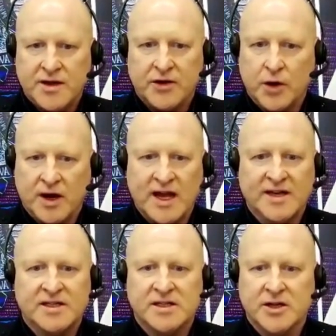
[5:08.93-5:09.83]
There are
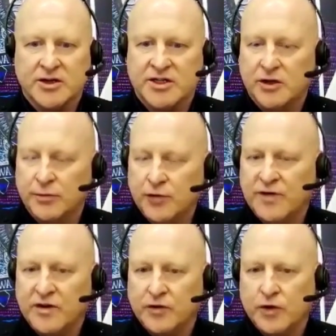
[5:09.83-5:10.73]
cases that are still
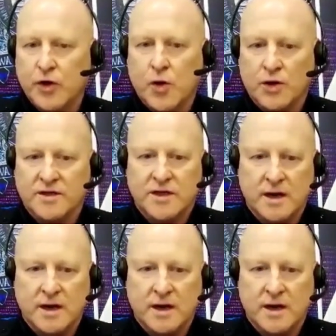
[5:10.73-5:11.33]
moving through the courts